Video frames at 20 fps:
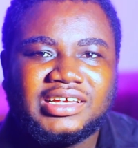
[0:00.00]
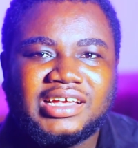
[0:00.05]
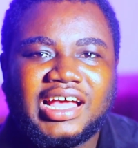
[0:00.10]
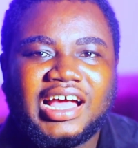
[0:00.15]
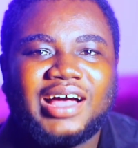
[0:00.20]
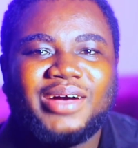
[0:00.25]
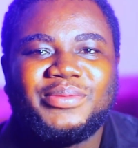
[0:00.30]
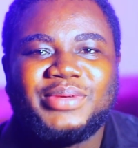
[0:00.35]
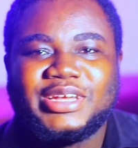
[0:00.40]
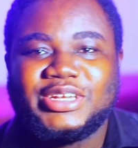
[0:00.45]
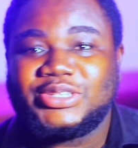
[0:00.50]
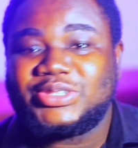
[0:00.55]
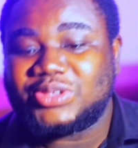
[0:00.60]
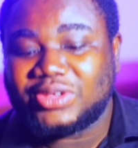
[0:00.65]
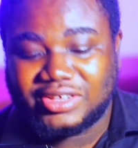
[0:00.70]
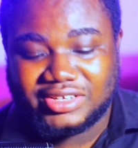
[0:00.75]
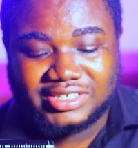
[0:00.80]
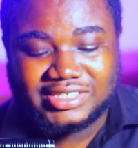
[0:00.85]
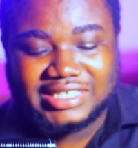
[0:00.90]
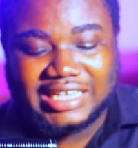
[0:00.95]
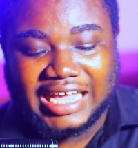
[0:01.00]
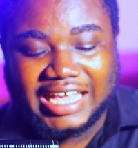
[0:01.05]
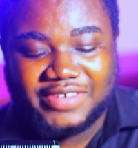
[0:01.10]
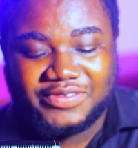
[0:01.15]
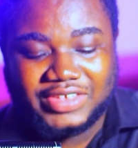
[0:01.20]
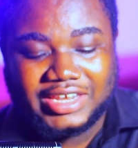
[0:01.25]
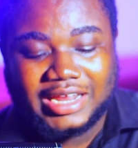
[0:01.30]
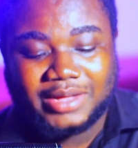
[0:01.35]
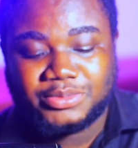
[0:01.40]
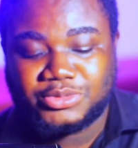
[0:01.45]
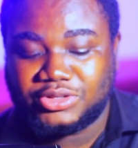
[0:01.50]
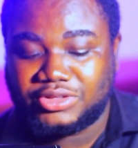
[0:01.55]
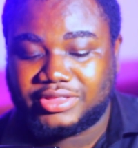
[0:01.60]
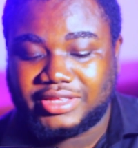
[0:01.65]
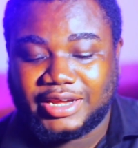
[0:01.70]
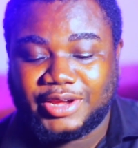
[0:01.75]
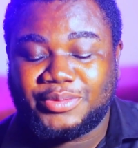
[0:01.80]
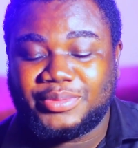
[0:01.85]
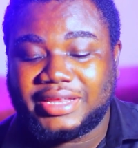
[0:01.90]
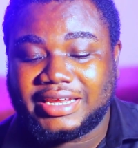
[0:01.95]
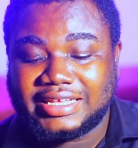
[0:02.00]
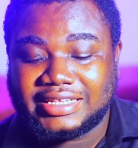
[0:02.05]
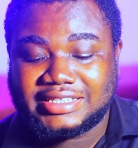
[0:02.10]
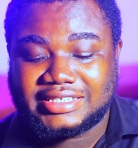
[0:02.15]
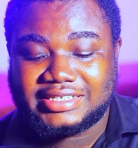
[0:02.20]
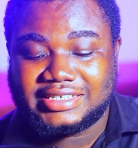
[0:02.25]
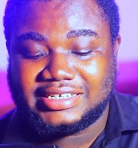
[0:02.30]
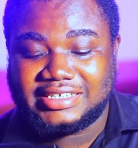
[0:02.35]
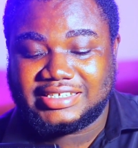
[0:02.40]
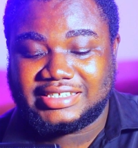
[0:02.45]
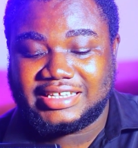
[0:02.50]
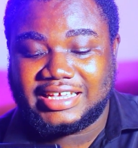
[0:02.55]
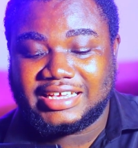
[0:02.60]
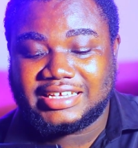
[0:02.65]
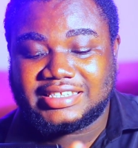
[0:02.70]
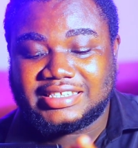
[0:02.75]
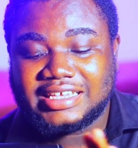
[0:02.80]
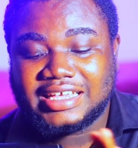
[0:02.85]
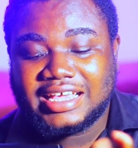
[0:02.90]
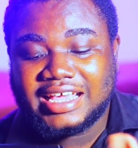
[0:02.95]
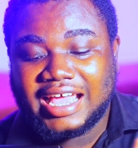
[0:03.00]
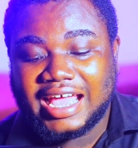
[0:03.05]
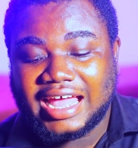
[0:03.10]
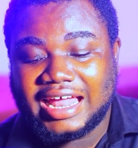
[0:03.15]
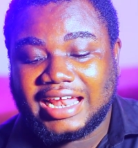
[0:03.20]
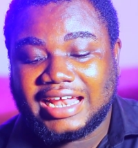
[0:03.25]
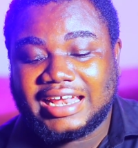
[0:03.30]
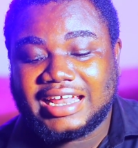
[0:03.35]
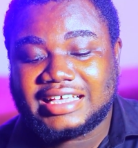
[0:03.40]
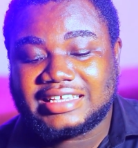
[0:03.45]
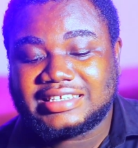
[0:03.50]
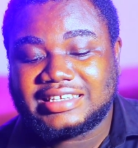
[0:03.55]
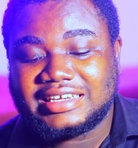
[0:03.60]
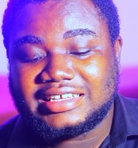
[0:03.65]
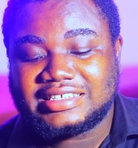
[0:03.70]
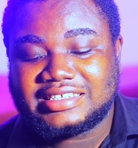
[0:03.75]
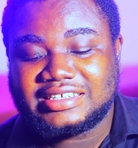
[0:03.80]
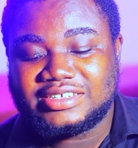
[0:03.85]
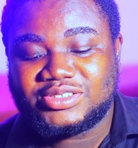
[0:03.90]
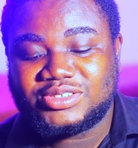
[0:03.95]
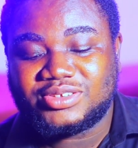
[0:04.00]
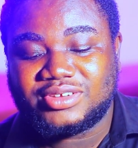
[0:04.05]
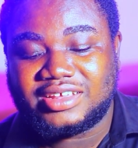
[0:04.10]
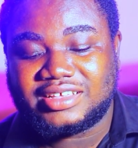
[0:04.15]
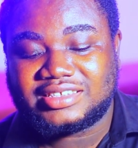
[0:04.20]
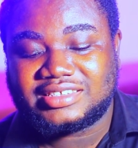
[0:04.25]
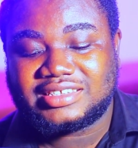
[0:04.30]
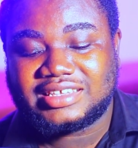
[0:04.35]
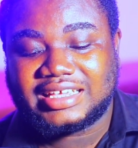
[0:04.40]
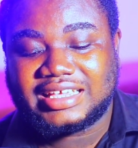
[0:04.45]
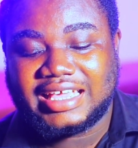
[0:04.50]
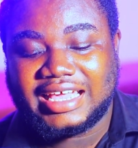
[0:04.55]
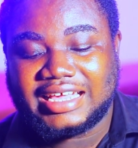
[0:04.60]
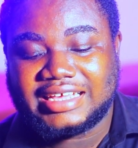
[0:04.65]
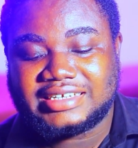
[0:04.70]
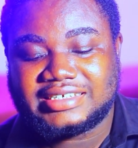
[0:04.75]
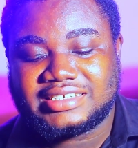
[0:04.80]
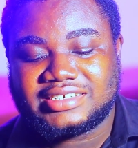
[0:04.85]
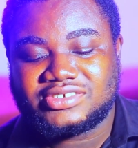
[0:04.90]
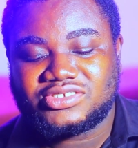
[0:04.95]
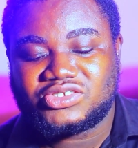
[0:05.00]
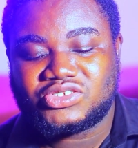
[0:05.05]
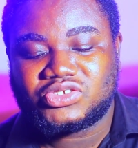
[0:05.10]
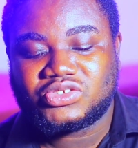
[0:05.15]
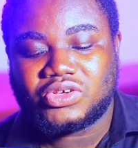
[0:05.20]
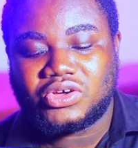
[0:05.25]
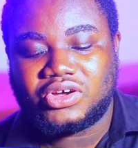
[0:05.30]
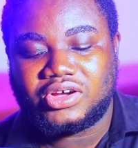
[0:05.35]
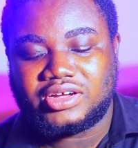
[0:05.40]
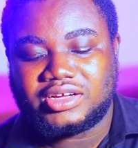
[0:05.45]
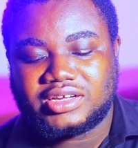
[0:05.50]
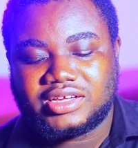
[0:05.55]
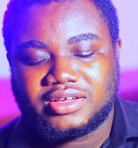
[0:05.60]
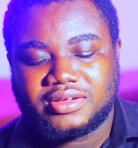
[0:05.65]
How many songs are even up to 3 minutes these days? And let's listen to the second song.